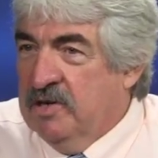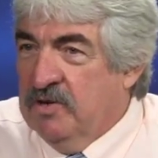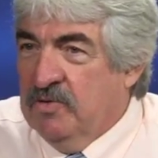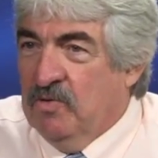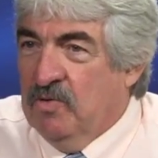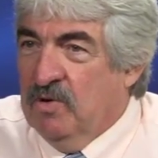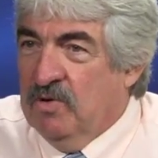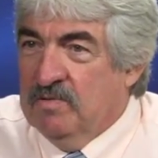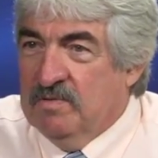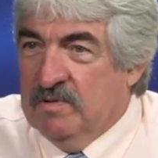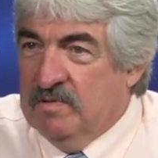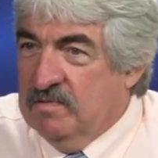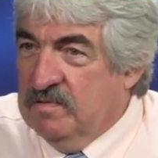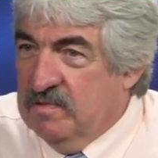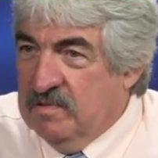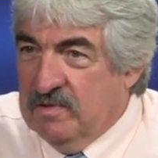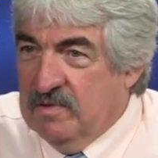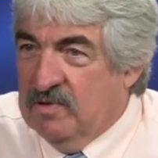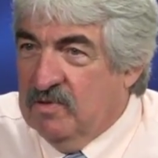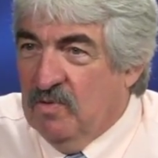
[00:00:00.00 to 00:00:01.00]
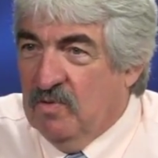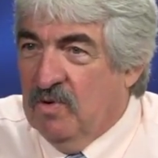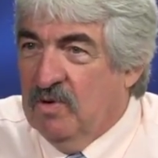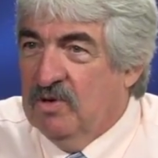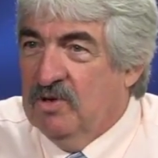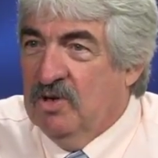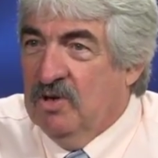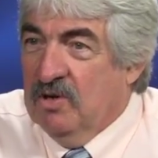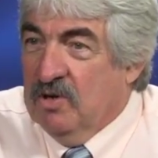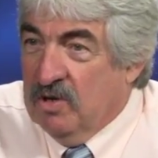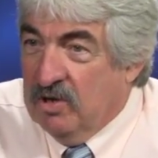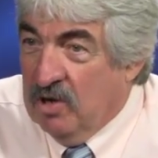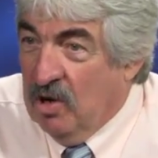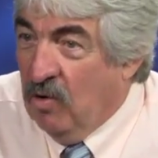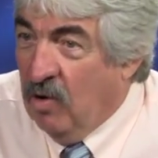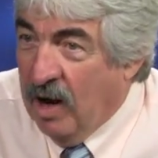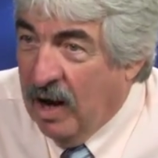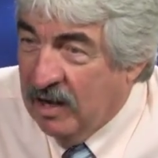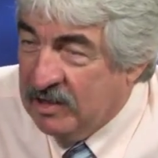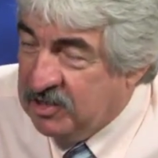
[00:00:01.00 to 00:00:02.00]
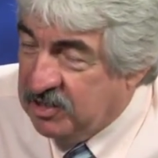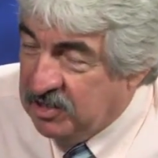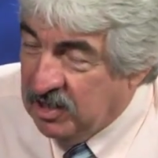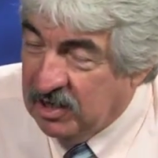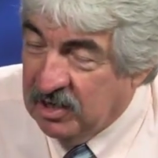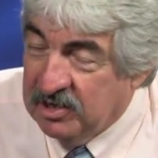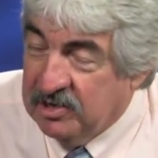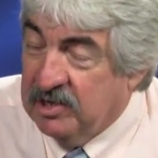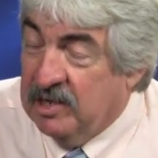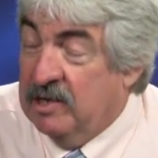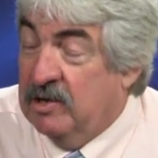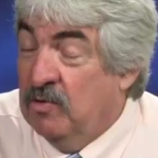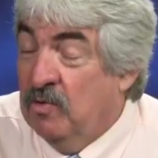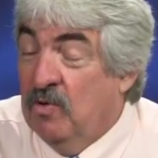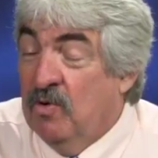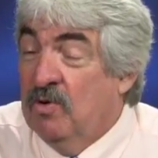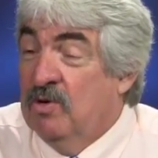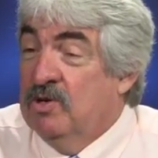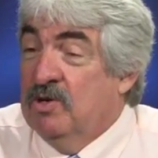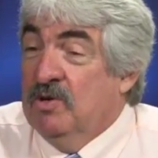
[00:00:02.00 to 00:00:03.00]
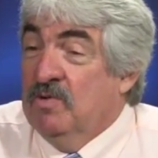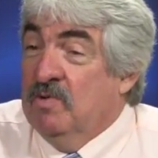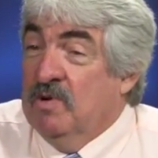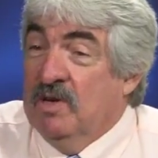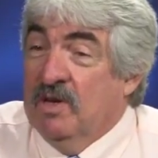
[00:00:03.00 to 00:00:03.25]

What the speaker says: toward you. No hostility toward you when